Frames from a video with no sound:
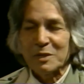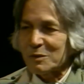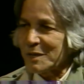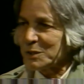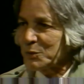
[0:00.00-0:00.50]

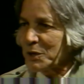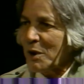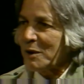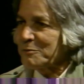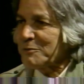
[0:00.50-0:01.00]
Otherwise, we
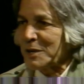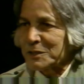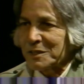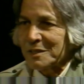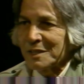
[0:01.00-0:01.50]
can't
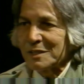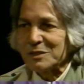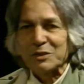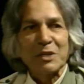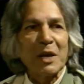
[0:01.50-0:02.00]
function
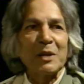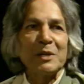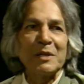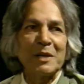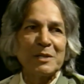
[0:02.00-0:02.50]

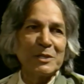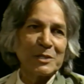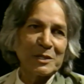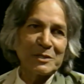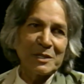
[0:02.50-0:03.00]
sanely and
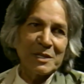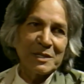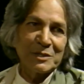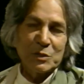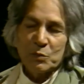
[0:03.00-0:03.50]
intelligently
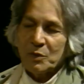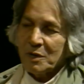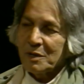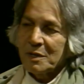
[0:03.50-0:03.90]
in this world.